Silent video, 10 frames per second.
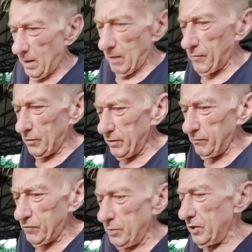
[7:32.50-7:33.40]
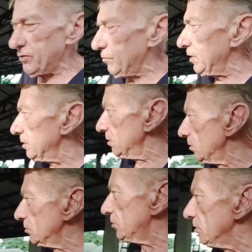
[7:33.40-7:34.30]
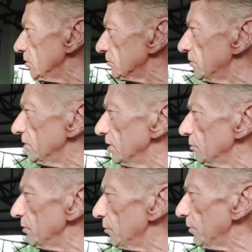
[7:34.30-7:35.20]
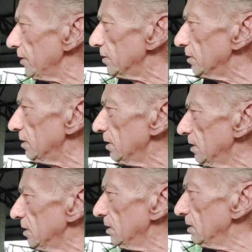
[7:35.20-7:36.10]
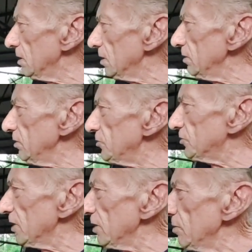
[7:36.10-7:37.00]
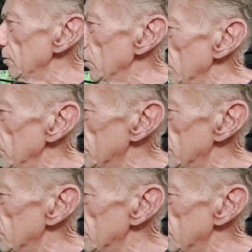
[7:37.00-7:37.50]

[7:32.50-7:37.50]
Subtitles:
I've got the information. We had a long talk today with Win, and he's telling me what